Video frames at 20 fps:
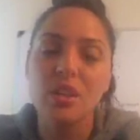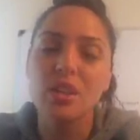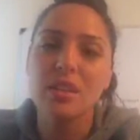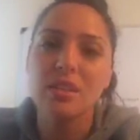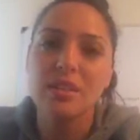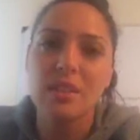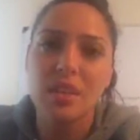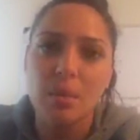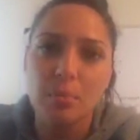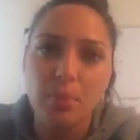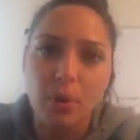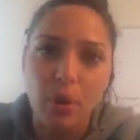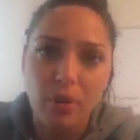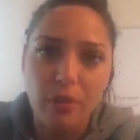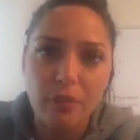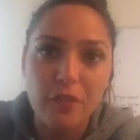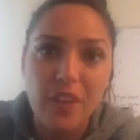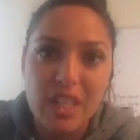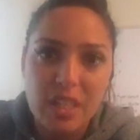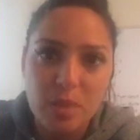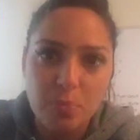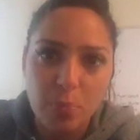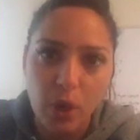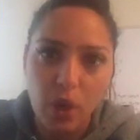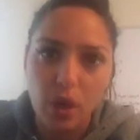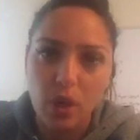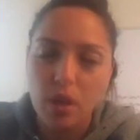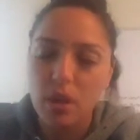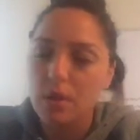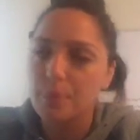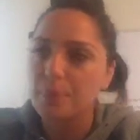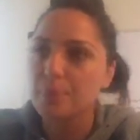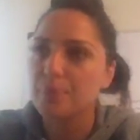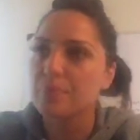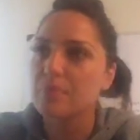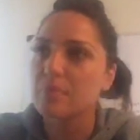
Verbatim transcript: here's a good example Facebook.